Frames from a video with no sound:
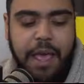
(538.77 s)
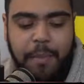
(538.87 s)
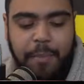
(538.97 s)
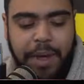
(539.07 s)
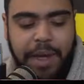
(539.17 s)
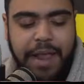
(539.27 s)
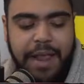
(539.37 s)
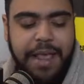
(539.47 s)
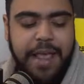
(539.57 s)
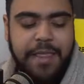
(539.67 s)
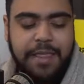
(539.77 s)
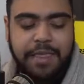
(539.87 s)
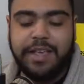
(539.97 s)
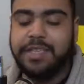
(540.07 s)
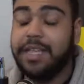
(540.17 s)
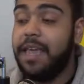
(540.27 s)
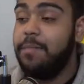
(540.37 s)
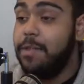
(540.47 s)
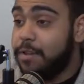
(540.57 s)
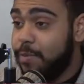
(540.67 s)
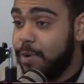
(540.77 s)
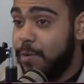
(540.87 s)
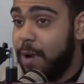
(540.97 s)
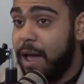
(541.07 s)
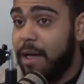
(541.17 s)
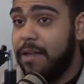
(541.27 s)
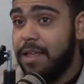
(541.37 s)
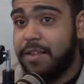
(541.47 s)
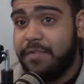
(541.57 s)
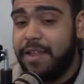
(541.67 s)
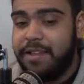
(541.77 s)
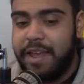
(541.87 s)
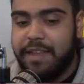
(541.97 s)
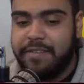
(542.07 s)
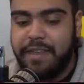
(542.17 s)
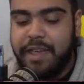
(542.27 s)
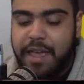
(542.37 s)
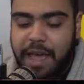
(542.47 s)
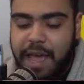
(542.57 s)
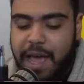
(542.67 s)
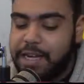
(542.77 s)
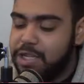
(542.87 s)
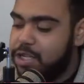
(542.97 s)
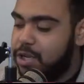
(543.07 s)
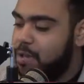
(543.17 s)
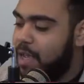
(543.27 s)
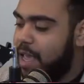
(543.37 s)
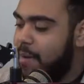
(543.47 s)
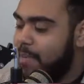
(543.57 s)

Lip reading: But the thing is, the game looks really well. It looks fantastic. I just don't like how it